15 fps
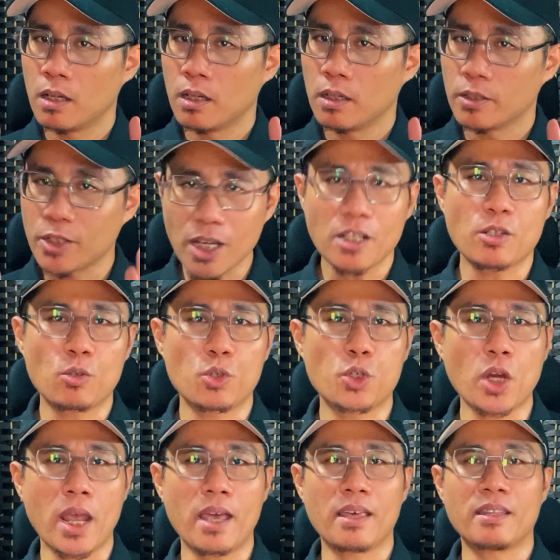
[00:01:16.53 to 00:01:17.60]
Just to
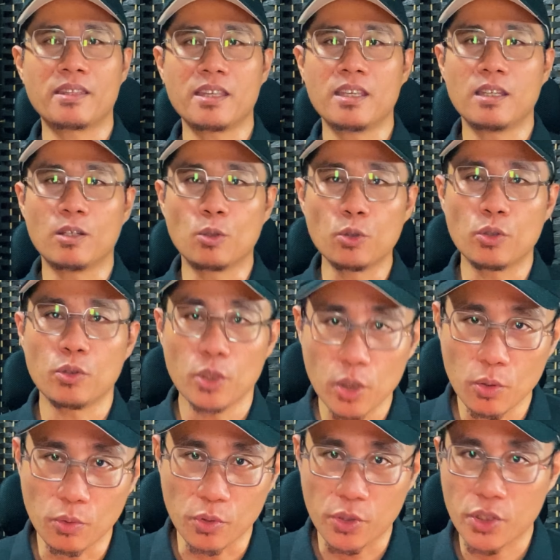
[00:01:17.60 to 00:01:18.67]
share the good
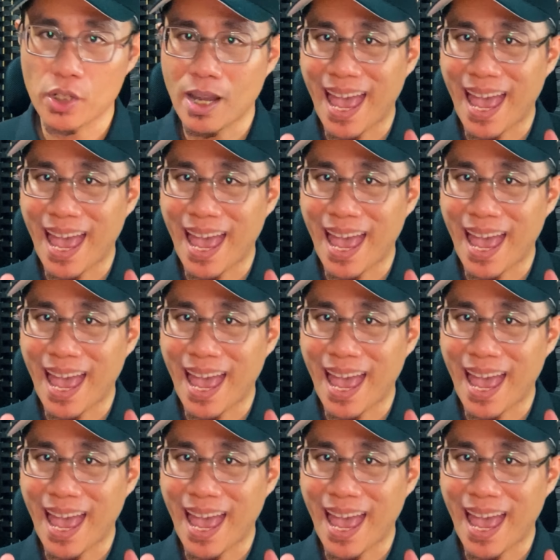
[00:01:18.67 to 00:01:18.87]
news